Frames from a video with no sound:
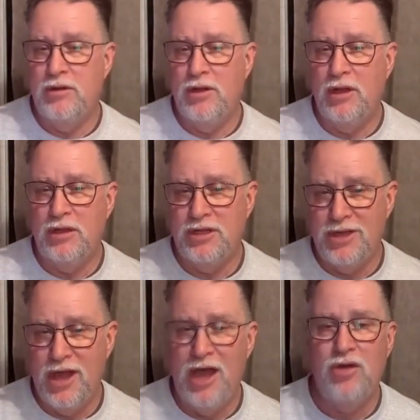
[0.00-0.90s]
The
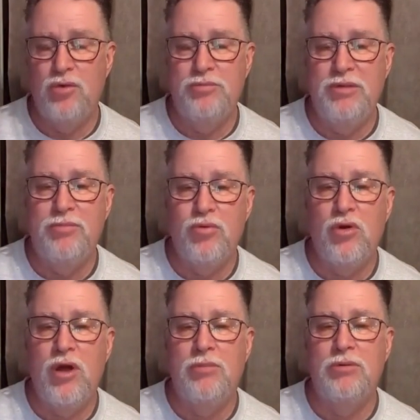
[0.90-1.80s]
title would be
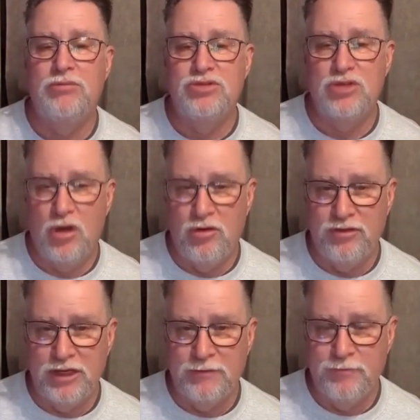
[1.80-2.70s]
problem
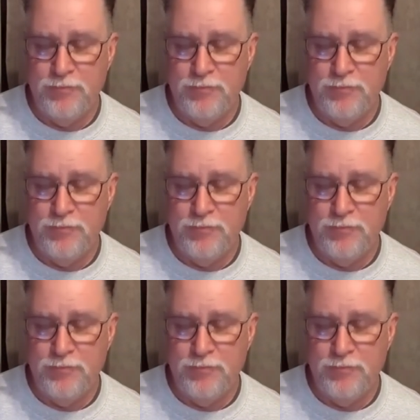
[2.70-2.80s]
solving.